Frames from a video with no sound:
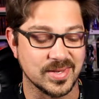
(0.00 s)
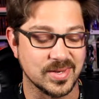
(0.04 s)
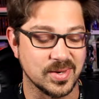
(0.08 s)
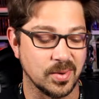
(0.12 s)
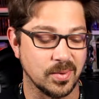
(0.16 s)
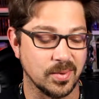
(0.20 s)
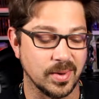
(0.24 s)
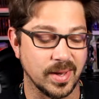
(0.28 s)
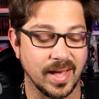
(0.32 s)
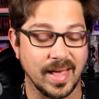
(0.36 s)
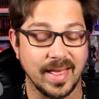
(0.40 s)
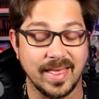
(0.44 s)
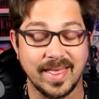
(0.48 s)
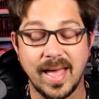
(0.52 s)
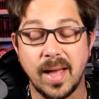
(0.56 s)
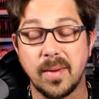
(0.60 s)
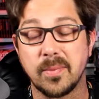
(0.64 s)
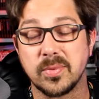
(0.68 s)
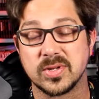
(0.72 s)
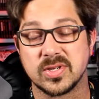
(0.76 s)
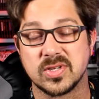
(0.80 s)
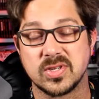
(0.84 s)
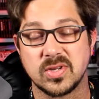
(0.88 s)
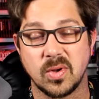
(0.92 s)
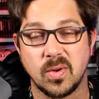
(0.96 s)
So that
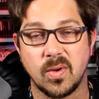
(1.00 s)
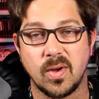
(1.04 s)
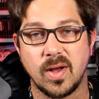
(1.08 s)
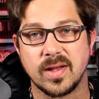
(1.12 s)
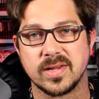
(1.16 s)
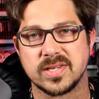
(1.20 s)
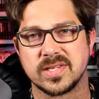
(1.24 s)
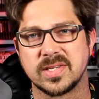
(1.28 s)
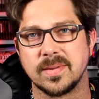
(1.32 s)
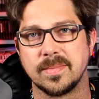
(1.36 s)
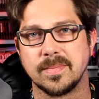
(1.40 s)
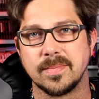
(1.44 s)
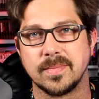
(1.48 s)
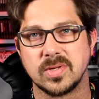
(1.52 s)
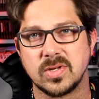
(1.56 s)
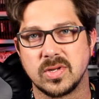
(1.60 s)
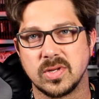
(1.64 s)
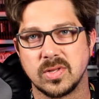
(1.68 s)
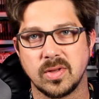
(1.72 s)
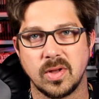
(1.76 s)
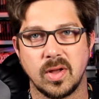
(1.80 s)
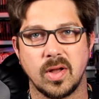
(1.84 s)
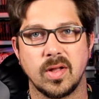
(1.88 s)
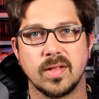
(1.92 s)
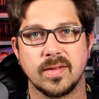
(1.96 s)
was so awesome.
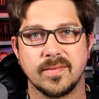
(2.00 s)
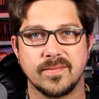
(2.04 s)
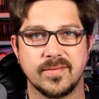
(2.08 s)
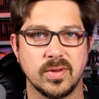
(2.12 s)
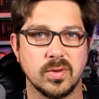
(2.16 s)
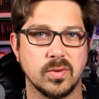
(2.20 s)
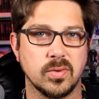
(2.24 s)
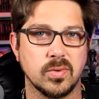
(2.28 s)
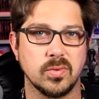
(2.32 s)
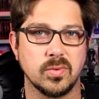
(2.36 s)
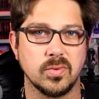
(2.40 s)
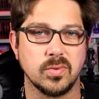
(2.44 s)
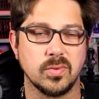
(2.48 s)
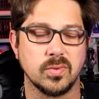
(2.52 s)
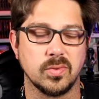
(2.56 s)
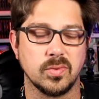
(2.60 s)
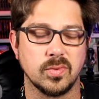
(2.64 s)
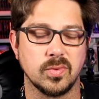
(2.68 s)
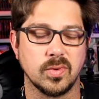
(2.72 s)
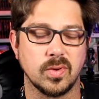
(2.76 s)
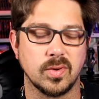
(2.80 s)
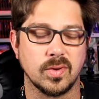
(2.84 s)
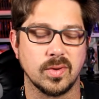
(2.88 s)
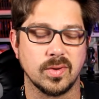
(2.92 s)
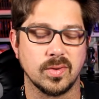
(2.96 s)
To all of you who
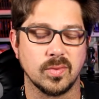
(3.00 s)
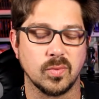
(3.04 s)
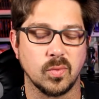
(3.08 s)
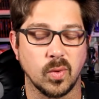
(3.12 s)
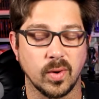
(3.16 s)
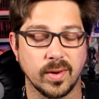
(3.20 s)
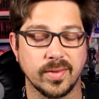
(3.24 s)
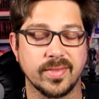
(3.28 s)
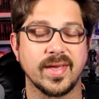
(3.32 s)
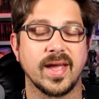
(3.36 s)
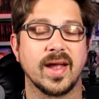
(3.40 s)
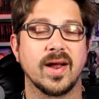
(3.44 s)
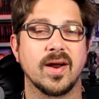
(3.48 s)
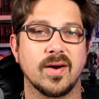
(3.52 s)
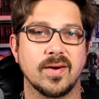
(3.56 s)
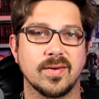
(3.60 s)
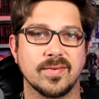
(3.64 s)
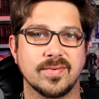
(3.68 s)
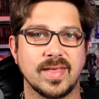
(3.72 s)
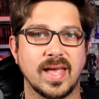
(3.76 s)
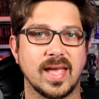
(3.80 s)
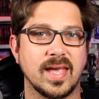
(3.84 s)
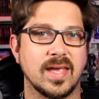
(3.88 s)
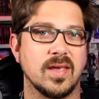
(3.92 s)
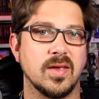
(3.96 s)
were there,
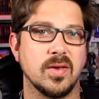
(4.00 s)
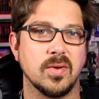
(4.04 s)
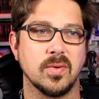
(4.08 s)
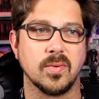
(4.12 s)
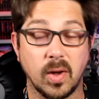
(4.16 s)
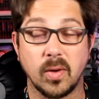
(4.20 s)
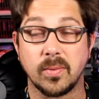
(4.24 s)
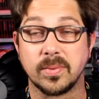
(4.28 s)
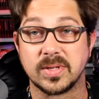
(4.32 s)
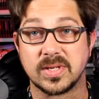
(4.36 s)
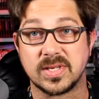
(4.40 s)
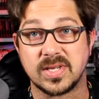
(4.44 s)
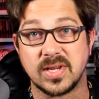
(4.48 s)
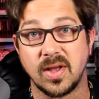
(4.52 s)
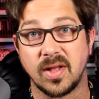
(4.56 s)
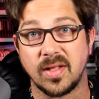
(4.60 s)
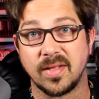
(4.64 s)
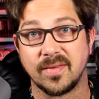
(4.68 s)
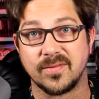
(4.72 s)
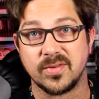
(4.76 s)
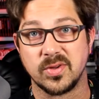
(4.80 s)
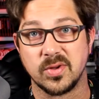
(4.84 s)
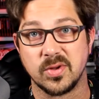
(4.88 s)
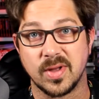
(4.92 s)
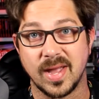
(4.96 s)
thank you. Hope to see all
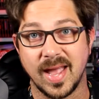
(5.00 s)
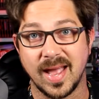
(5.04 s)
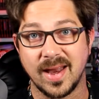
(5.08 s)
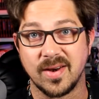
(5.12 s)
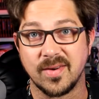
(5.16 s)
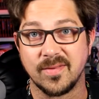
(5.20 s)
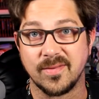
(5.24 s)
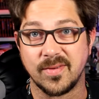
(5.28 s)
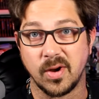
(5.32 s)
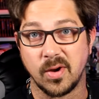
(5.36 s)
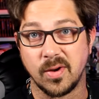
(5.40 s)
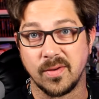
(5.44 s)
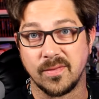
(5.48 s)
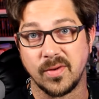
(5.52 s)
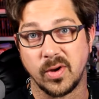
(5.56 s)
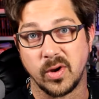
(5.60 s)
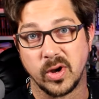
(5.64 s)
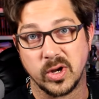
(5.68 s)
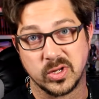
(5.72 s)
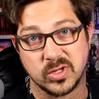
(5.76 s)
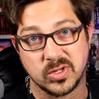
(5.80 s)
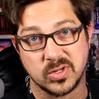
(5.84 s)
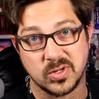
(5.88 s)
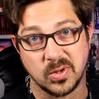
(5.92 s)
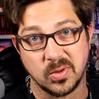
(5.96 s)
of you again very,
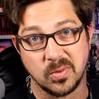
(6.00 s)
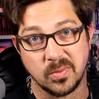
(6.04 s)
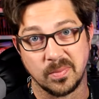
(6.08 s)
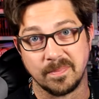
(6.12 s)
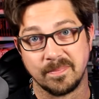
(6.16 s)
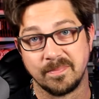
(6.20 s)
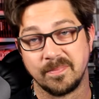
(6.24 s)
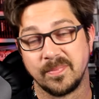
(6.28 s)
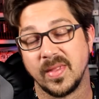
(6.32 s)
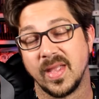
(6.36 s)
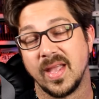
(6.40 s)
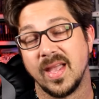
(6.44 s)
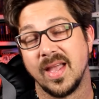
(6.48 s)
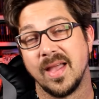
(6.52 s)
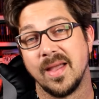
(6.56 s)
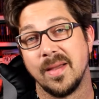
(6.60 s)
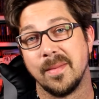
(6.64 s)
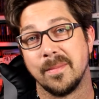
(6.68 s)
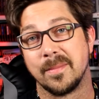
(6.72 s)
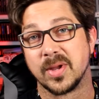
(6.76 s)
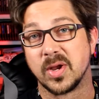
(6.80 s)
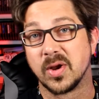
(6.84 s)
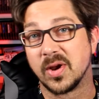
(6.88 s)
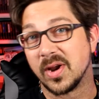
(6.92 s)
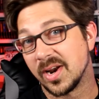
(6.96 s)
very soon.
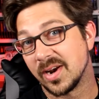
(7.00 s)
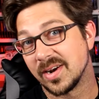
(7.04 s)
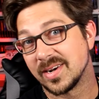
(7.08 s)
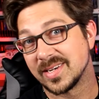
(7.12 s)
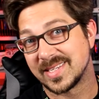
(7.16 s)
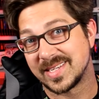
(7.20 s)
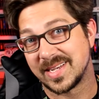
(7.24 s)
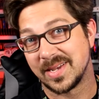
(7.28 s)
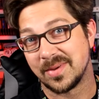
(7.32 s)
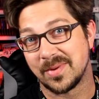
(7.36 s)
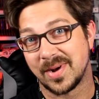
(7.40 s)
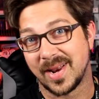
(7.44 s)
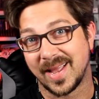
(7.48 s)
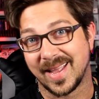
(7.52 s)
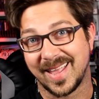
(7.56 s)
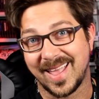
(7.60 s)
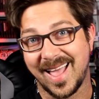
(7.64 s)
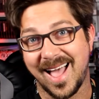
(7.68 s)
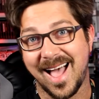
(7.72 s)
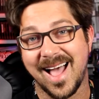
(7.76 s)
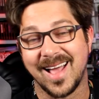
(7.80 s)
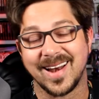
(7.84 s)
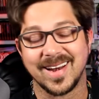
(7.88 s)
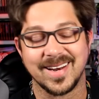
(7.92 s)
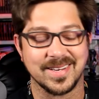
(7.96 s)
But you're here to see what I
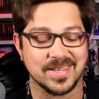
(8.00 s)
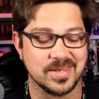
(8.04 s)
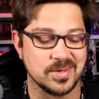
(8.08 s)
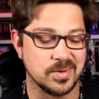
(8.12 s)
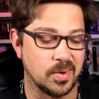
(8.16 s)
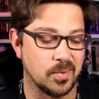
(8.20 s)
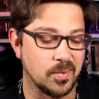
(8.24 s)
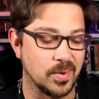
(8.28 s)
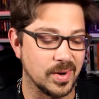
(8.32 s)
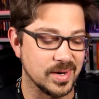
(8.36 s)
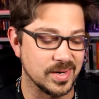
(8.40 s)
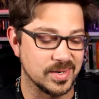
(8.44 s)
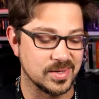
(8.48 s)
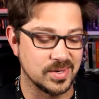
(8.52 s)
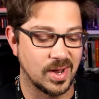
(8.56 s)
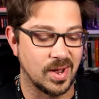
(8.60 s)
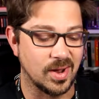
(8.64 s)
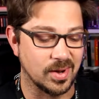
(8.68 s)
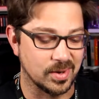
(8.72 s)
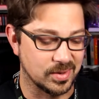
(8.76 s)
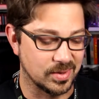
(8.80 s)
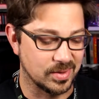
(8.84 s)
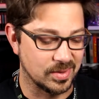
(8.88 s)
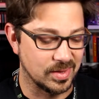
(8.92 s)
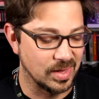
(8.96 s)
got, and so I want to
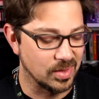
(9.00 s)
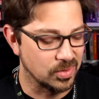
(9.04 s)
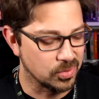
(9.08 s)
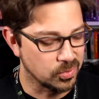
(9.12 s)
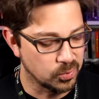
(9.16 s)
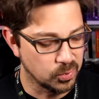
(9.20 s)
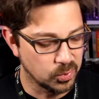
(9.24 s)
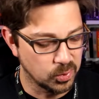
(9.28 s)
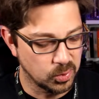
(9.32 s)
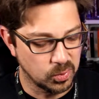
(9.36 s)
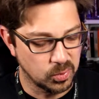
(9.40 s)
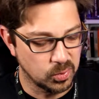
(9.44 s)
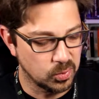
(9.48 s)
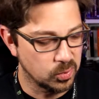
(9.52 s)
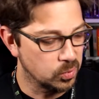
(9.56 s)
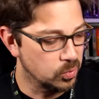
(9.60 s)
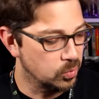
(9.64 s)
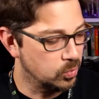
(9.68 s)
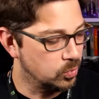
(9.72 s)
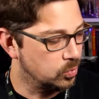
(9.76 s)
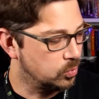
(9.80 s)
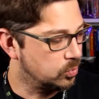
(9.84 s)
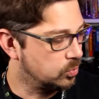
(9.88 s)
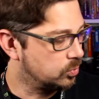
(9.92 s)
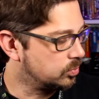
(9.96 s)
talk
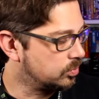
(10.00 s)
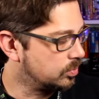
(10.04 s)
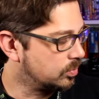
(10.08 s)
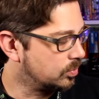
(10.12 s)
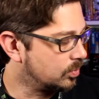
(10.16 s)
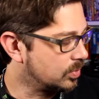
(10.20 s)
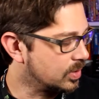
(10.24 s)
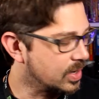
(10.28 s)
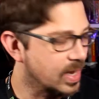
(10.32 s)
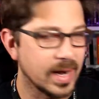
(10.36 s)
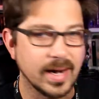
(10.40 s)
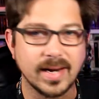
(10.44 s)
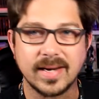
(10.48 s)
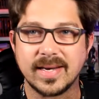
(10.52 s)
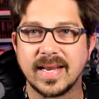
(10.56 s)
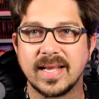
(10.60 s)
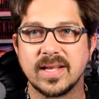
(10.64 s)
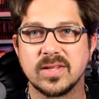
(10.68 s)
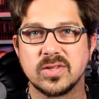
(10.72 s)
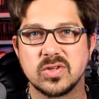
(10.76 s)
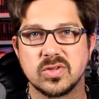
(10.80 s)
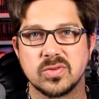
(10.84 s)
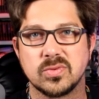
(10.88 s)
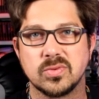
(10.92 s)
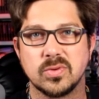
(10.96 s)
through, we'll kind of
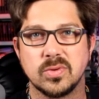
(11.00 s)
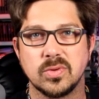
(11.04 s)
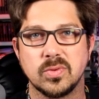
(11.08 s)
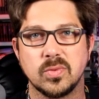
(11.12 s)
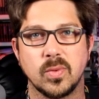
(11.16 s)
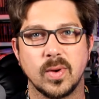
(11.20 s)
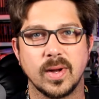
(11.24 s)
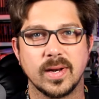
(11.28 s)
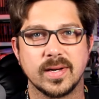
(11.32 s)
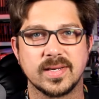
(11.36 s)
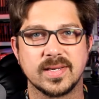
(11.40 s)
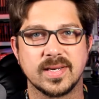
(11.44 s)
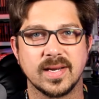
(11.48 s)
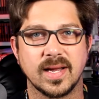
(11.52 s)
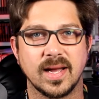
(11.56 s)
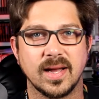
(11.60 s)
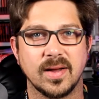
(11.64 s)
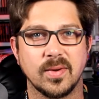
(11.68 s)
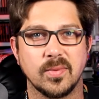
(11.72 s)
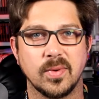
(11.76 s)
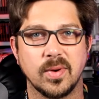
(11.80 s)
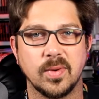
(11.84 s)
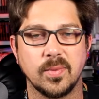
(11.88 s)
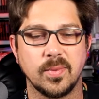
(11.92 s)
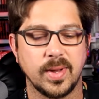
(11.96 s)
dance through
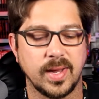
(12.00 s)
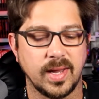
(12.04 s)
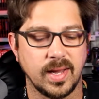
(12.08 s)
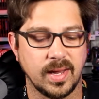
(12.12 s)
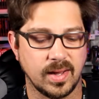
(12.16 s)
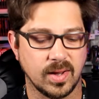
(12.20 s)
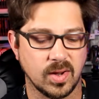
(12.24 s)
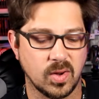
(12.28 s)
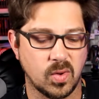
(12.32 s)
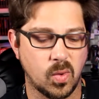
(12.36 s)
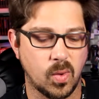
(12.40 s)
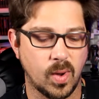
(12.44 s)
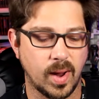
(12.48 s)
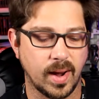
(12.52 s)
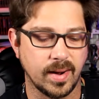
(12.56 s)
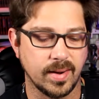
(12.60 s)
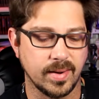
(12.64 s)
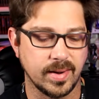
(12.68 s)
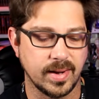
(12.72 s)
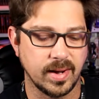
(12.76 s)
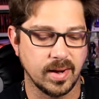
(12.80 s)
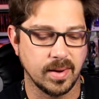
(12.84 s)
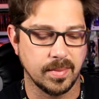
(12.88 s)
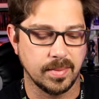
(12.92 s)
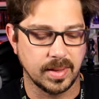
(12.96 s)
what we
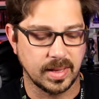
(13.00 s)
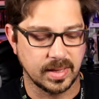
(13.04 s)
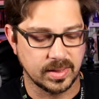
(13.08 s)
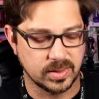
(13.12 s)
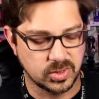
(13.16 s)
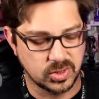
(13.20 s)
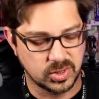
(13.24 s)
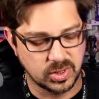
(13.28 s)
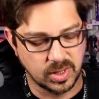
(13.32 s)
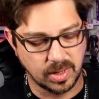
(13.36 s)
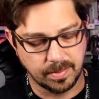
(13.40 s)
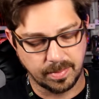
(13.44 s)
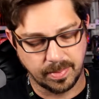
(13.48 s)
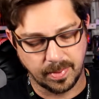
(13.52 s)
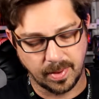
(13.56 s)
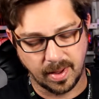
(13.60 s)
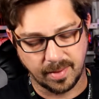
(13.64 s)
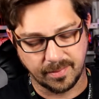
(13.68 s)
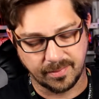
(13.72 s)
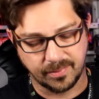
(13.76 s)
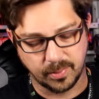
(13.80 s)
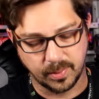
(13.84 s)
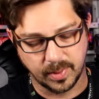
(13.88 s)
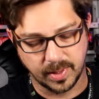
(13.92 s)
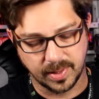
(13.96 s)
acquired here, but let's jump
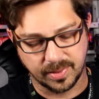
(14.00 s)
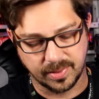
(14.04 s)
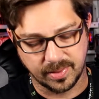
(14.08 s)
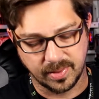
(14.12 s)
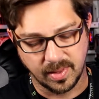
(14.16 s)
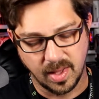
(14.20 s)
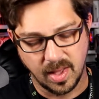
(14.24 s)
off with